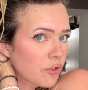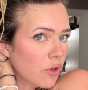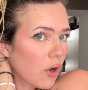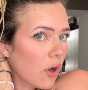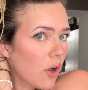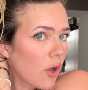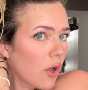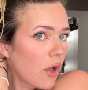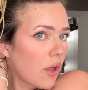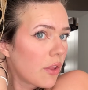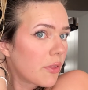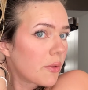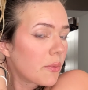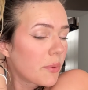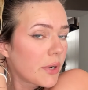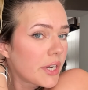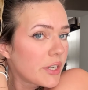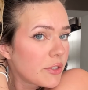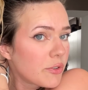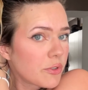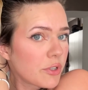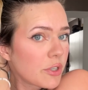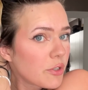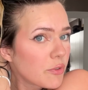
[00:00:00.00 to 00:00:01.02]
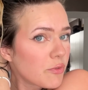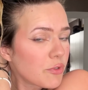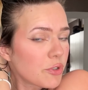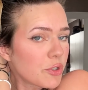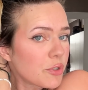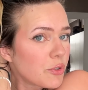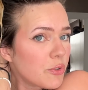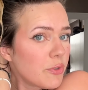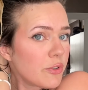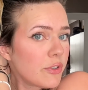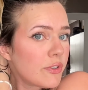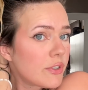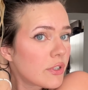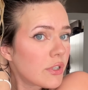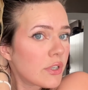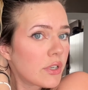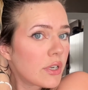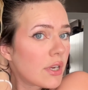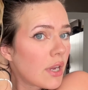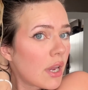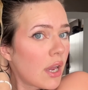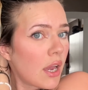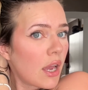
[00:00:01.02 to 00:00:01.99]
all the way to your root
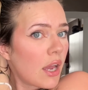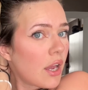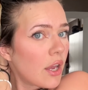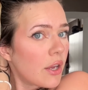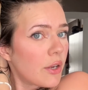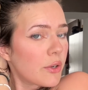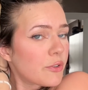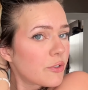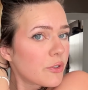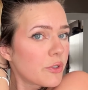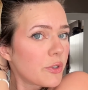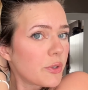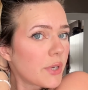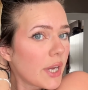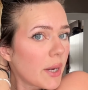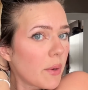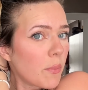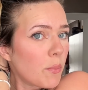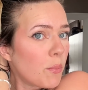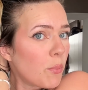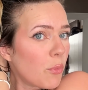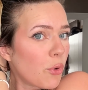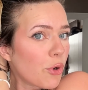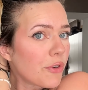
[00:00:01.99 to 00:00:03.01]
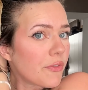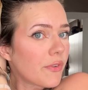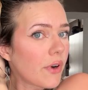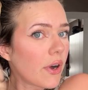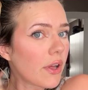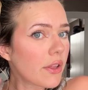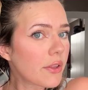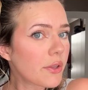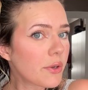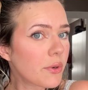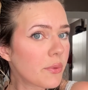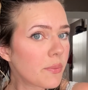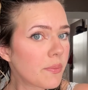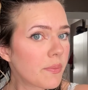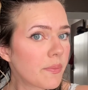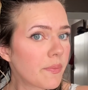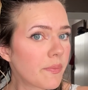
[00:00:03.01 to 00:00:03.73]
so you get more volume.